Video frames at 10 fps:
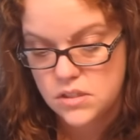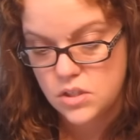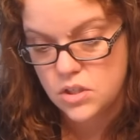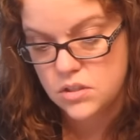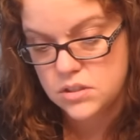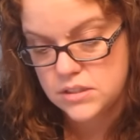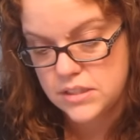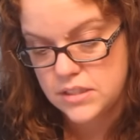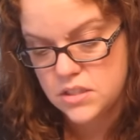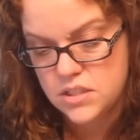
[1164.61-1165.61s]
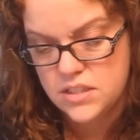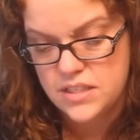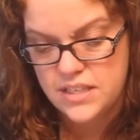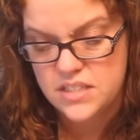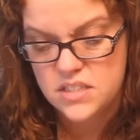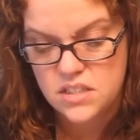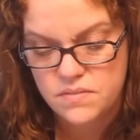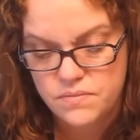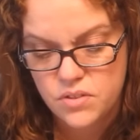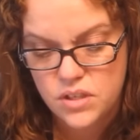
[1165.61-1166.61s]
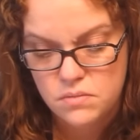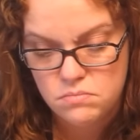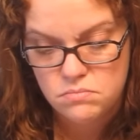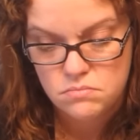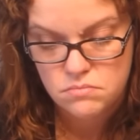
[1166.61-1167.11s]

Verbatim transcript: cross stitch instant frame,